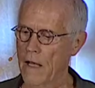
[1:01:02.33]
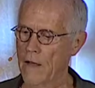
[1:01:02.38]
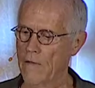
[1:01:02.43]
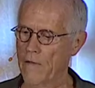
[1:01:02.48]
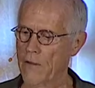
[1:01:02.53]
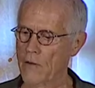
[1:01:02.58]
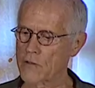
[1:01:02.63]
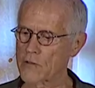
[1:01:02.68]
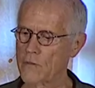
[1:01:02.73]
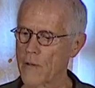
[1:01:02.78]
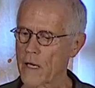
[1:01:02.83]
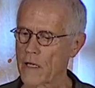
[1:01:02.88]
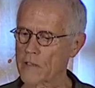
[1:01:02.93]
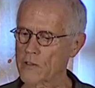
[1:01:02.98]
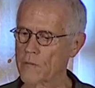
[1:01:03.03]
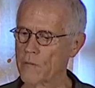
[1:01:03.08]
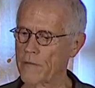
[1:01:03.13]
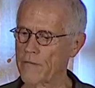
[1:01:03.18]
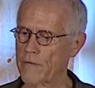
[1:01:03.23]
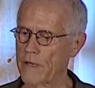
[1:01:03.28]
Uh, those
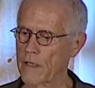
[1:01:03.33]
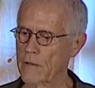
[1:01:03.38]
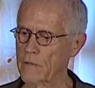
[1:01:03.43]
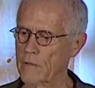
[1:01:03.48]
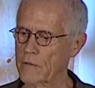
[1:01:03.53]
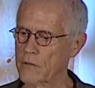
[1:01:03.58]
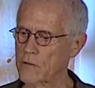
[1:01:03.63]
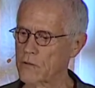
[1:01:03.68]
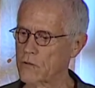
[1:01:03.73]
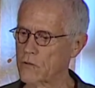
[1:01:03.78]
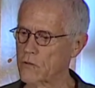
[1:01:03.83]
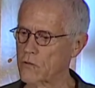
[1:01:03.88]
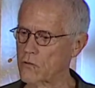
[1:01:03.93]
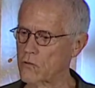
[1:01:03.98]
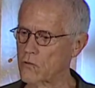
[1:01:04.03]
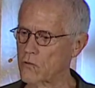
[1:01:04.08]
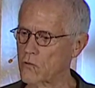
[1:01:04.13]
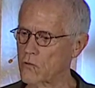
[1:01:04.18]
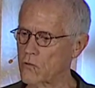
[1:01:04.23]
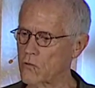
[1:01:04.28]
models will be available
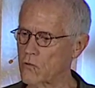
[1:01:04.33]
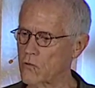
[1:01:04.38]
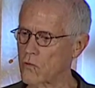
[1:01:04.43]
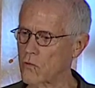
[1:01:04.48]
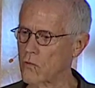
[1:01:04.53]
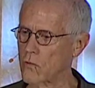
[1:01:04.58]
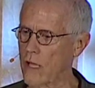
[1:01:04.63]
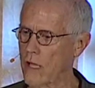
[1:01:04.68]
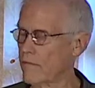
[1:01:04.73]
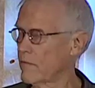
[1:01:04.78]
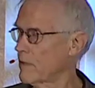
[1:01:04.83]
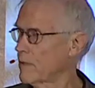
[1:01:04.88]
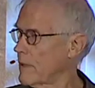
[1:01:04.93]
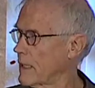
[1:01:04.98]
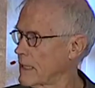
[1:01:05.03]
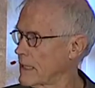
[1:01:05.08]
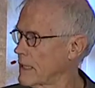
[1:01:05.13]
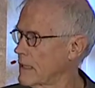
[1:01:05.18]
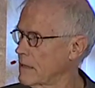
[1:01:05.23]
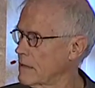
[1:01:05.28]
to
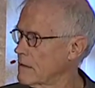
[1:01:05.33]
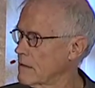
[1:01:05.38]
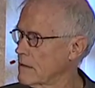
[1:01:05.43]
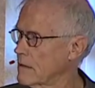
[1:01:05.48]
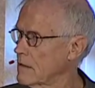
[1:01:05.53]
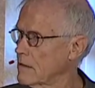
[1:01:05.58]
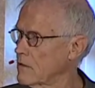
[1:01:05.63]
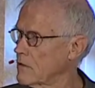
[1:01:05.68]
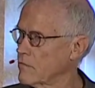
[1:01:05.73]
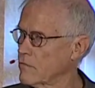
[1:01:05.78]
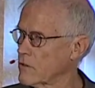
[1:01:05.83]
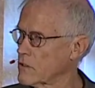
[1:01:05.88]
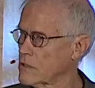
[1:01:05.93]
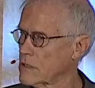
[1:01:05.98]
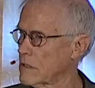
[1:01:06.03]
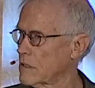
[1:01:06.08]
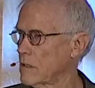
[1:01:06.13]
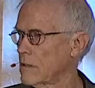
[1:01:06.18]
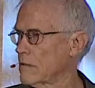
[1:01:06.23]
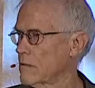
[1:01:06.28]
everybody in the
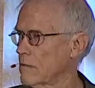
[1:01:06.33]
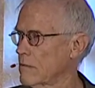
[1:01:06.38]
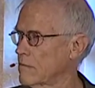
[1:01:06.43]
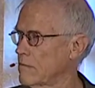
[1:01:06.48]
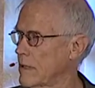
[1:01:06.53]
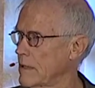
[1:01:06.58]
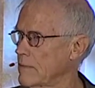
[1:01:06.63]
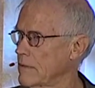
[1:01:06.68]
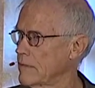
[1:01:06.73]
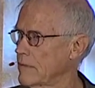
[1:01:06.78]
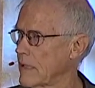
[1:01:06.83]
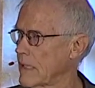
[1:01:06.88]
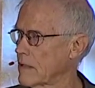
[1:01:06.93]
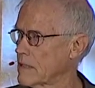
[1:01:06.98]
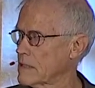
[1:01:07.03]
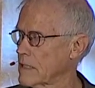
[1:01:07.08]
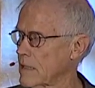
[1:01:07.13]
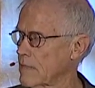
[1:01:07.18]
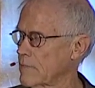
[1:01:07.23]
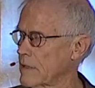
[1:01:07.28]
university or maybe even
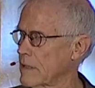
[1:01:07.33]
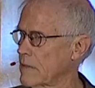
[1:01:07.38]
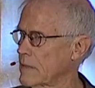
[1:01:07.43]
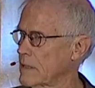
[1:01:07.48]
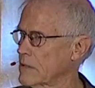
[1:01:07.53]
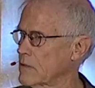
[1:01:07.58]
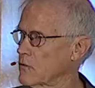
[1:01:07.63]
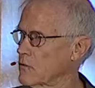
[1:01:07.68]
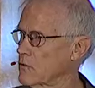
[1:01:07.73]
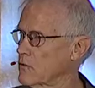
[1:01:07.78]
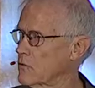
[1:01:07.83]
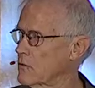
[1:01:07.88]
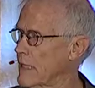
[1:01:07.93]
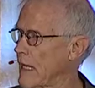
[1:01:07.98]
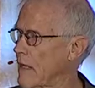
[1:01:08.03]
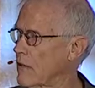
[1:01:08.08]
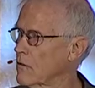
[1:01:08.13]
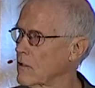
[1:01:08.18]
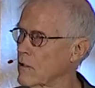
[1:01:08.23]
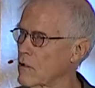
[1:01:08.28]
outside, but uh, to
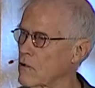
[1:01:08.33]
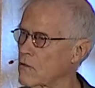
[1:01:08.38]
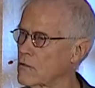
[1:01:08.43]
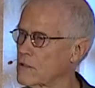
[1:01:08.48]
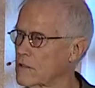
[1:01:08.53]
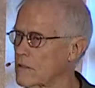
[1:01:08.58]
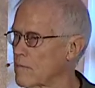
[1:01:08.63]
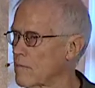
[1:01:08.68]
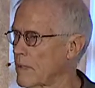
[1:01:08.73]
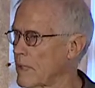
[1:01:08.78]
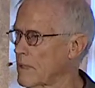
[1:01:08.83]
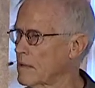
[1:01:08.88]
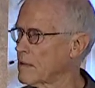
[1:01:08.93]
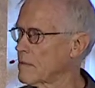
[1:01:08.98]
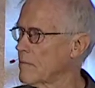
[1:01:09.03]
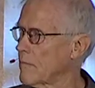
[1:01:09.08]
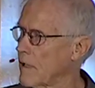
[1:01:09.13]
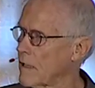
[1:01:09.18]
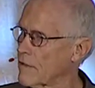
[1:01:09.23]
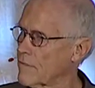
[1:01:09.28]
download, to amend,
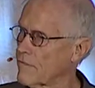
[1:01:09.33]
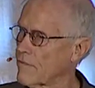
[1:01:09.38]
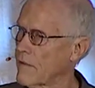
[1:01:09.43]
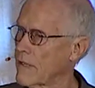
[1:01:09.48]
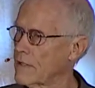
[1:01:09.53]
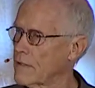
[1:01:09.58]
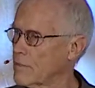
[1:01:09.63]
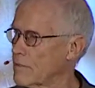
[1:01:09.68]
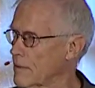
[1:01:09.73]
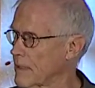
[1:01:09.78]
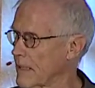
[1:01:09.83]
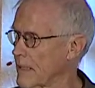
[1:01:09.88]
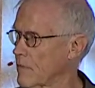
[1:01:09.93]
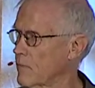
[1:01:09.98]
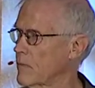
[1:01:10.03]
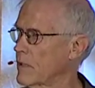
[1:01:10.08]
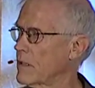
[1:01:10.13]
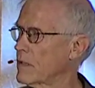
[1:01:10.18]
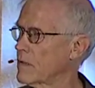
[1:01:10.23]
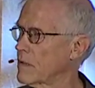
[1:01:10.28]
to modify, to play
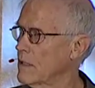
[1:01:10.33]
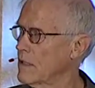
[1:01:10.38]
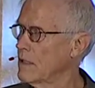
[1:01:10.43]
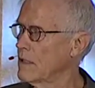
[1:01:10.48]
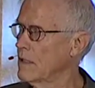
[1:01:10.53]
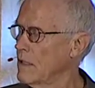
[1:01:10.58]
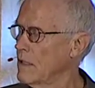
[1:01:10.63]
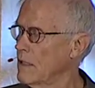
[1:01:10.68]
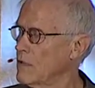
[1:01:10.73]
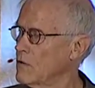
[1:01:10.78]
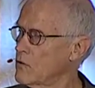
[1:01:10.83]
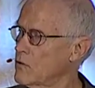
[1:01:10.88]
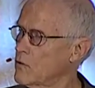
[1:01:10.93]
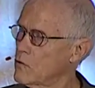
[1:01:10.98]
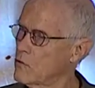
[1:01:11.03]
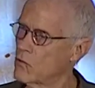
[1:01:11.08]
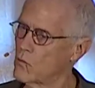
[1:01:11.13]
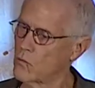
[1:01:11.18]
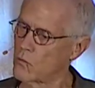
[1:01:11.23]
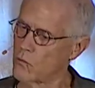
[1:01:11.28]
with,
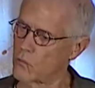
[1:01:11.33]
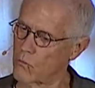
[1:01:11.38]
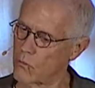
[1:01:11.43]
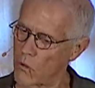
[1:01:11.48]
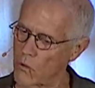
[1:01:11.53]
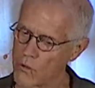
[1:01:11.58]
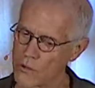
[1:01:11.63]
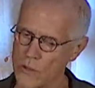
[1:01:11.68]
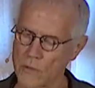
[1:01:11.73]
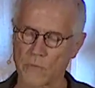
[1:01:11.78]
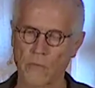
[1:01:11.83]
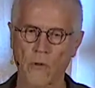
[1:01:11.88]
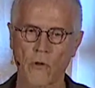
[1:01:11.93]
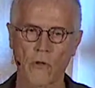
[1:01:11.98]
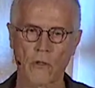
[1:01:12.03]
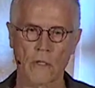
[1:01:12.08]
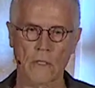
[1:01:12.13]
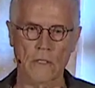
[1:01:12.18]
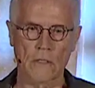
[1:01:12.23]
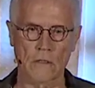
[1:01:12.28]
to most
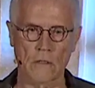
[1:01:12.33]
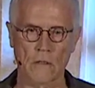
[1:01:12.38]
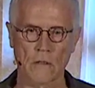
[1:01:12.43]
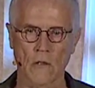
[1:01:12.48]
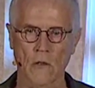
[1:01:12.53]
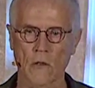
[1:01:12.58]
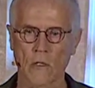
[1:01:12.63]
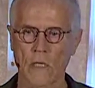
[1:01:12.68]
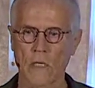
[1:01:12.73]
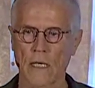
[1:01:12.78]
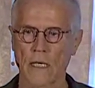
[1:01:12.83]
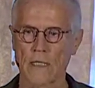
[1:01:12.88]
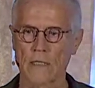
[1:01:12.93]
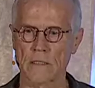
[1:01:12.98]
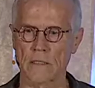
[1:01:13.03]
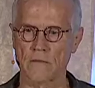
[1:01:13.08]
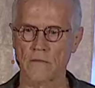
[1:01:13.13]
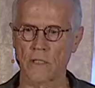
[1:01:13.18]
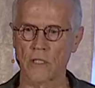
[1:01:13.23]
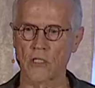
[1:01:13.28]
importantly, to
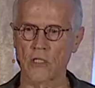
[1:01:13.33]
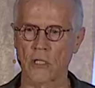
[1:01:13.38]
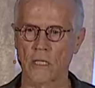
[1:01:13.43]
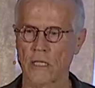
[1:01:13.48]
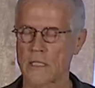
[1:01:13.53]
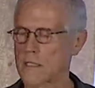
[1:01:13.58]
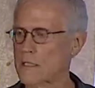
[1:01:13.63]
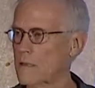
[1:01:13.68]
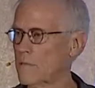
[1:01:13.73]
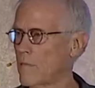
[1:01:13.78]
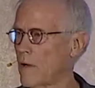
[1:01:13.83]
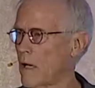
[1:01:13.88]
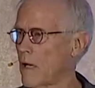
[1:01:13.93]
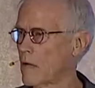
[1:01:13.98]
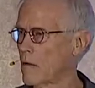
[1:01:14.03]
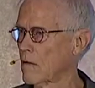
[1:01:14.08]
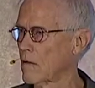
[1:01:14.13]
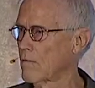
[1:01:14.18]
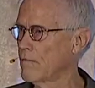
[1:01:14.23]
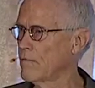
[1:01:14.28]
localize and regionalize the
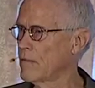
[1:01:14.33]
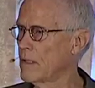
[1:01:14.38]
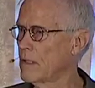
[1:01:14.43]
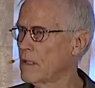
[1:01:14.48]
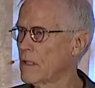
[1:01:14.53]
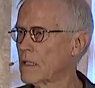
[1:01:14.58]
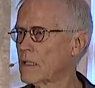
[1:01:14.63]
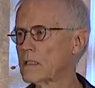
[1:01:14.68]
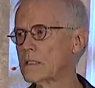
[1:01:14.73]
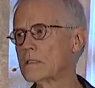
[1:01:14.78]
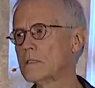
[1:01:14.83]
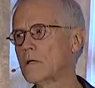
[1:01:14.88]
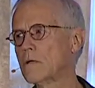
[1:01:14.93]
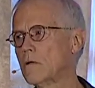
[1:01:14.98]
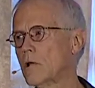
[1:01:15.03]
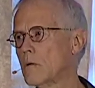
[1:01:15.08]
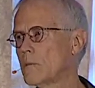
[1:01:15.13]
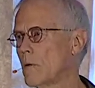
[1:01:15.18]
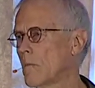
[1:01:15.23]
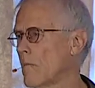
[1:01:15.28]
model. Because it's a
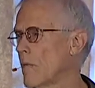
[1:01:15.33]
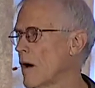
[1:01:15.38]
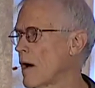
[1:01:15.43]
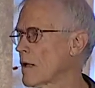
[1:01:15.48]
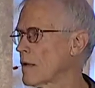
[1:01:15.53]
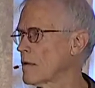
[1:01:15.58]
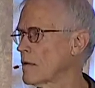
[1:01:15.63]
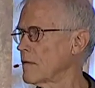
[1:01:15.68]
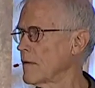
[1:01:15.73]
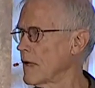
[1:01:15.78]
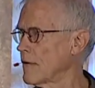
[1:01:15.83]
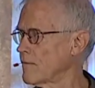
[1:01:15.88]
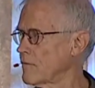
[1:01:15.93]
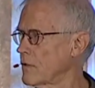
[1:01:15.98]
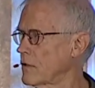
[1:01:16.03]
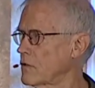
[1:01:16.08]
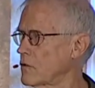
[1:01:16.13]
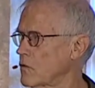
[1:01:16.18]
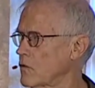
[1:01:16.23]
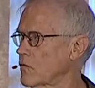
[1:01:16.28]
global model, not
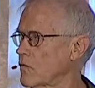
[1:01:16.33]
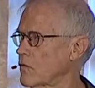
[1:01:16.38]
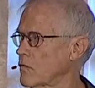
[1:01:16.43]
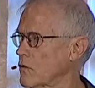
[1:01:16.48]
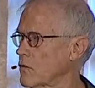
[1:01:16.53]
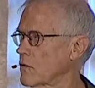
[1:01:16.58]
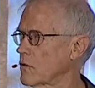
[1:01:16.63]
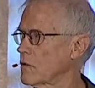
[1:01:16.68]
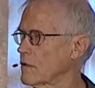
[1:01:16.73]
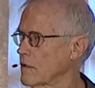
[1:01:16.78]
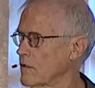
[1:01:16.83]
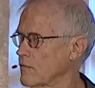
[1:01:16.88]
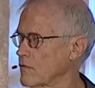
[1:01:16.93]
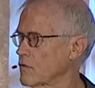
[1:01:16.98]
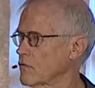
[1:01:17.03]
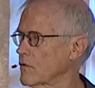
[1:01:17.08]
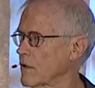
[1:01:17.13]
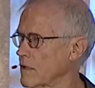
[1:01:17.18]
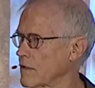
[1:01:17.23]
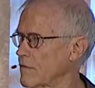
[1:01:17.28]
very useful if
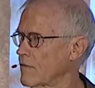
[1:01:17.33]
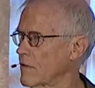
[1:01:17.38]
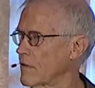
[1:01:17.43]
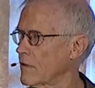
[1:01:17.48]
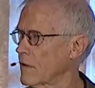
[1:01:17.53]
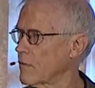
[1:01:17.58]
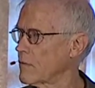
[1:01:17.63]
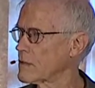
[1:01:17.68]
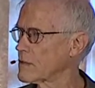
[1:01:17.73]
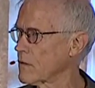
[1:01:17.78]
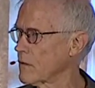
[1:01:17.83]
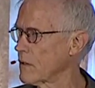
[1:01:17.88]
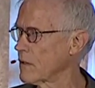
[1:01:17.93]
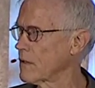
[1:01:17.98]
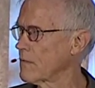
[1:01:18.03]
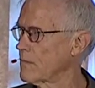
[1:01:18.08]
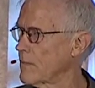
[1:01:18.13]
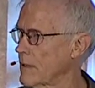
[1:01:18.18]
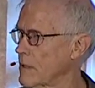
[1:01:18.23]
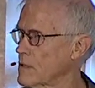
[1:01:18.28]
you're trying to figure out what's going
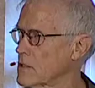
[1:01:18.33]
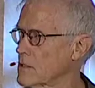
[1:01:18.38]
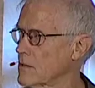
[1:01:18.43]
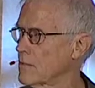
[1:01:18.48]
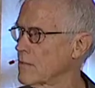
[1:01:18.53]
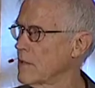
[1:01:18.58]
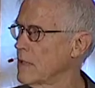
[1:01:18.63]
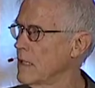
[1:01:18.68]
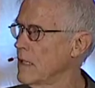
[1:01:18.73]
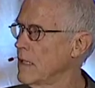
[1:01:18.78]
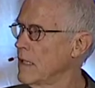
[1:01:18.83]
on in Belgium.